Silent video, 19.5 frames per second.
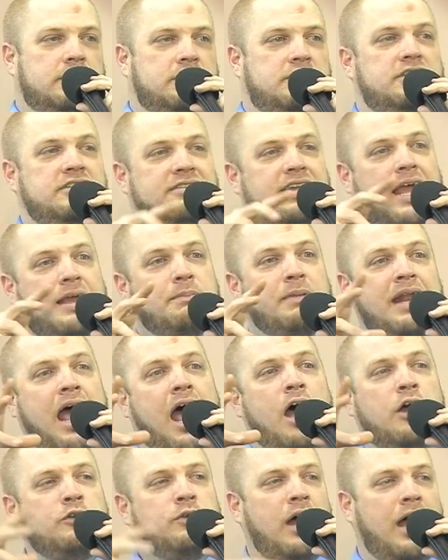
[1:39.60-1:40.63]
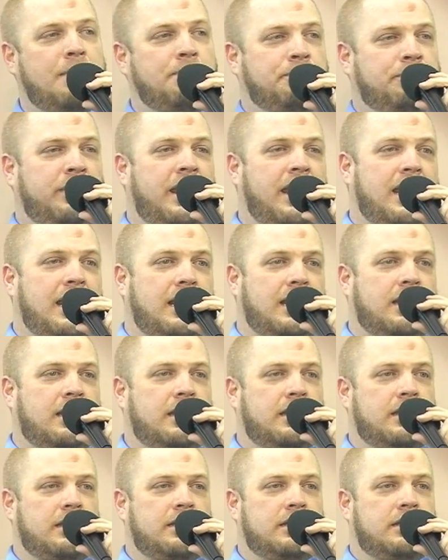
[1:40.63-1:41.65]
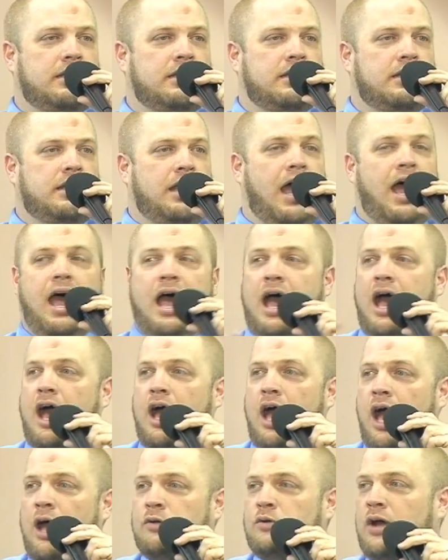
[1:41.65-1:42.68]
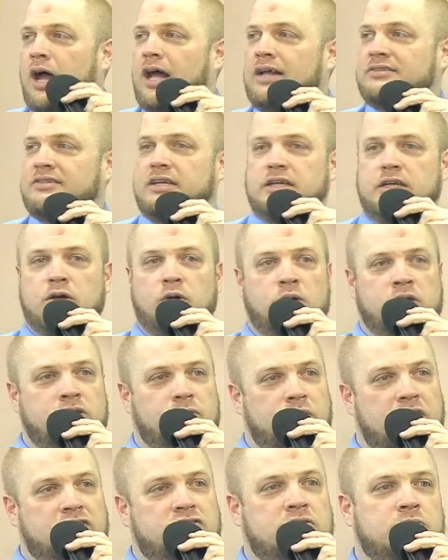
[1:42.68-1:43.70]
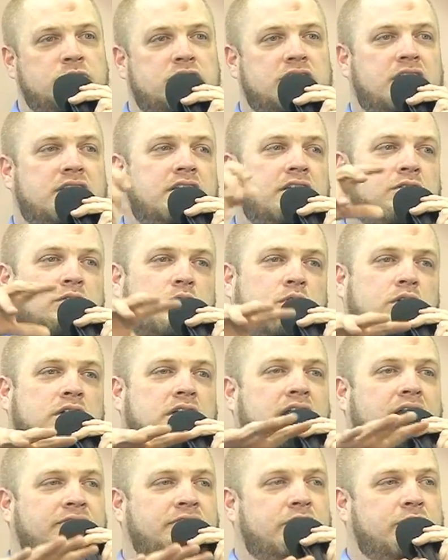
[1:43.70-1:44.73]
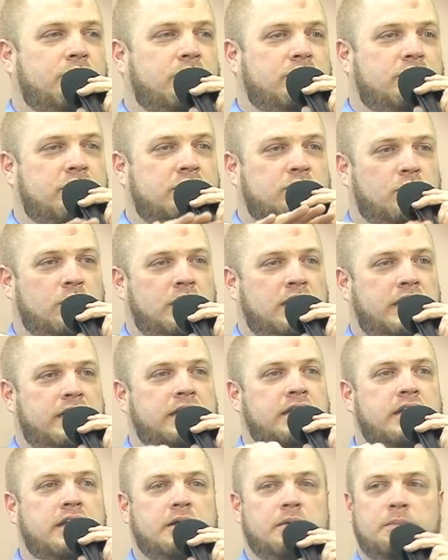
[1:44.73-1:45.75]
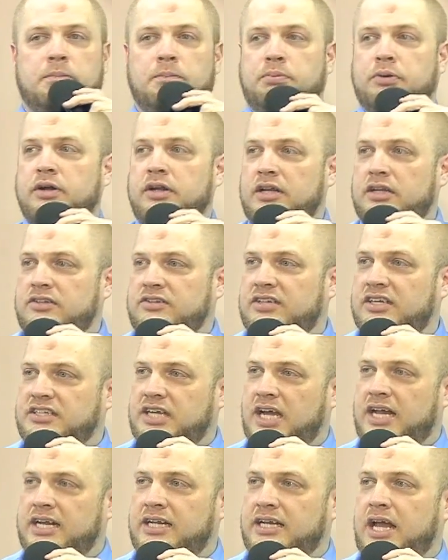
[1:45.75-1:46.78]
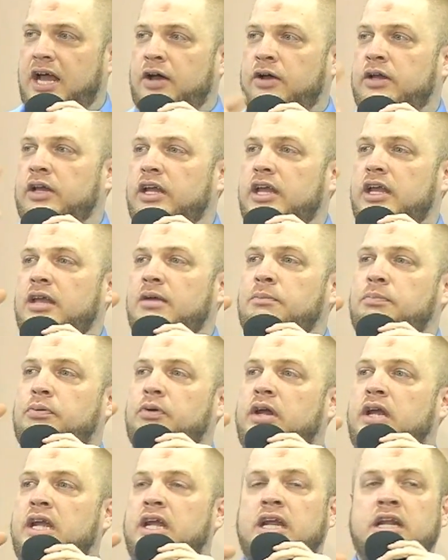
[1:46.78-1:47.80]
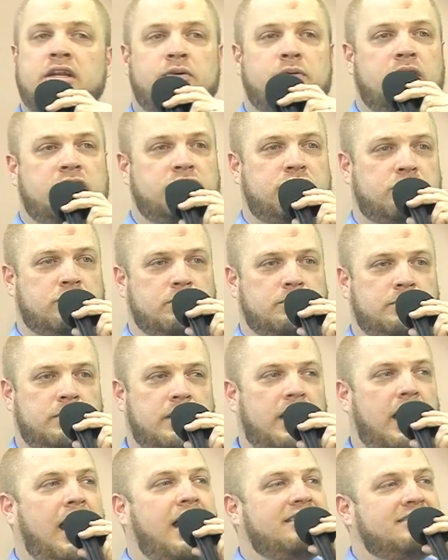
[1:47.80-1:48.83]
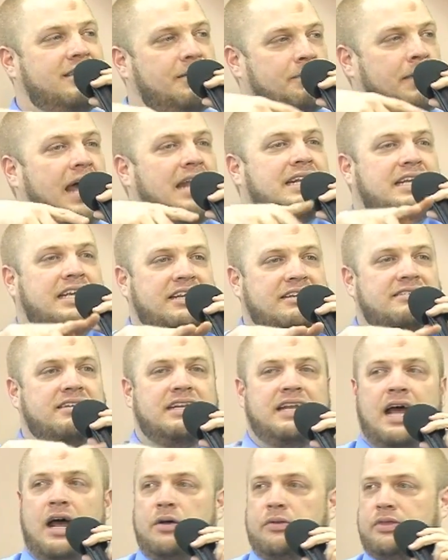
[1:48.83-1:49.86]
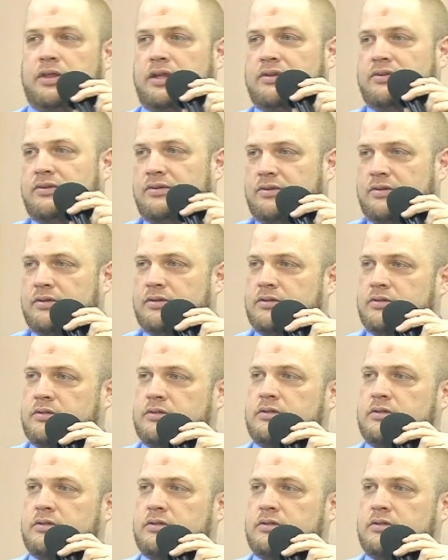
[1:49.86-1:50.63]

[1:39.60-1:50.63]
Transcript: She's like, but how do I pray? How do I? I said, go in the restroom, shut the door, cover the toilet, put a sajada down, and pray in the restroom, as the Malikis allow this.